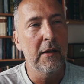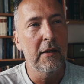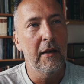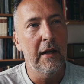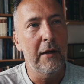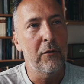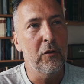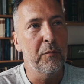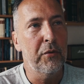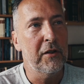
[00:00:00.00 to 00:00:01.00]
how sort
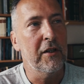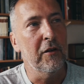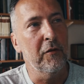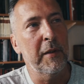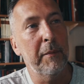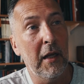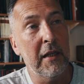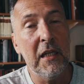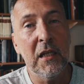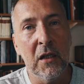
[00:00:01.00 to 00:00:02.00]
of prescient of me, but I
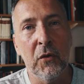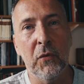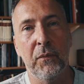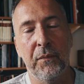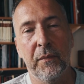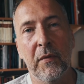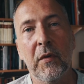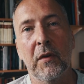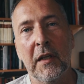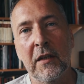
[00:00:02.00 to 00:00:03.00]
did know
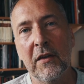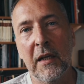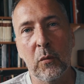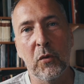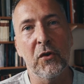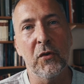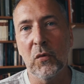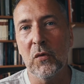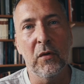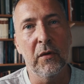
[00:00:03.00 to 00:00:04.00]
that the internet was
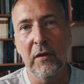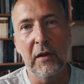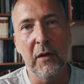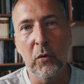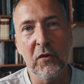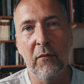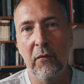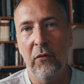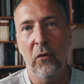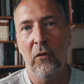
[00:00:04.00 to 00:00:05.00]
it wasn't
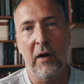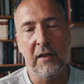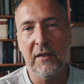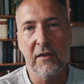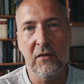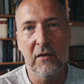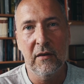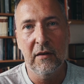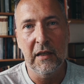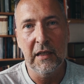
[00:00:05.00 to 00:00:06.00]
for us.
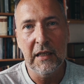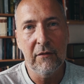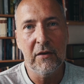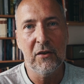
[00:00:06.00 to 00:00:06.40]
They didn't give it to